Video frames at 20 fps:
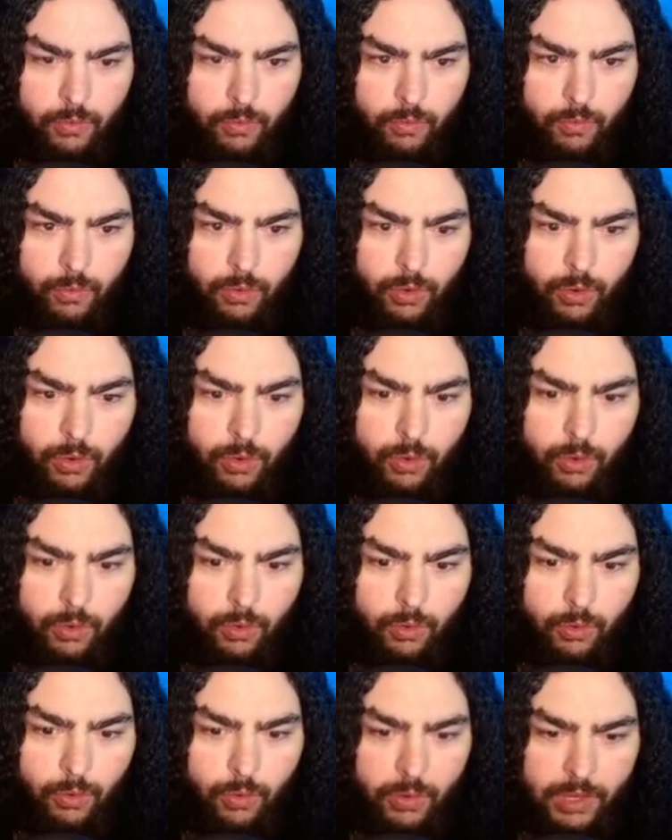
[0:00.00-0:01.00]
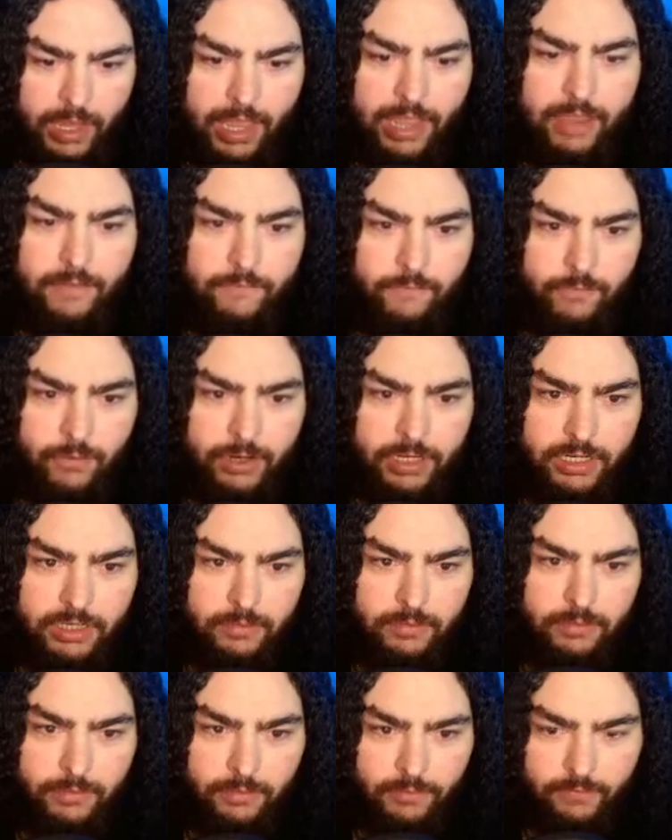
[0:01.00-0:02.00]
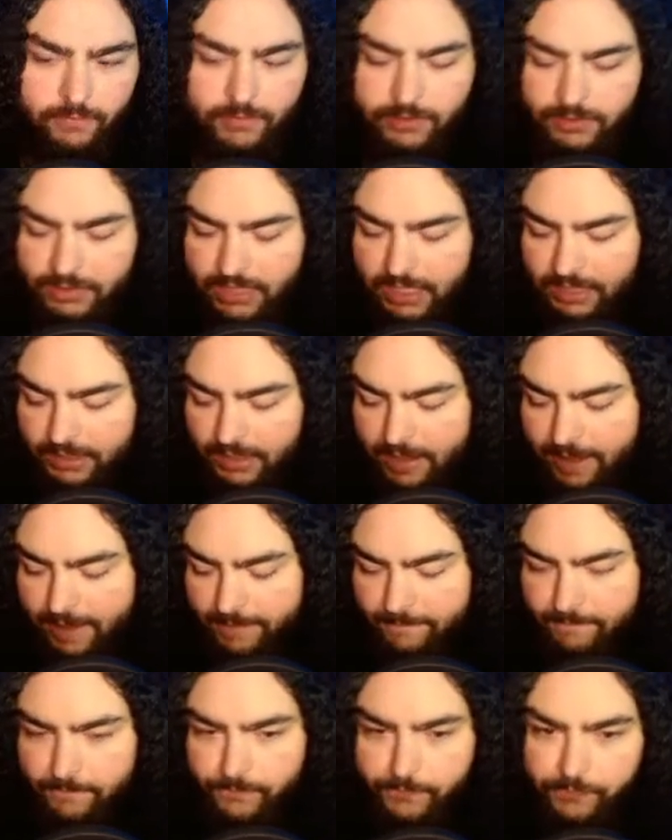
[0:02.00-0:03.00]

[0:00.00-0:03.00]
Whoa, yeah, avoided the move. Take that.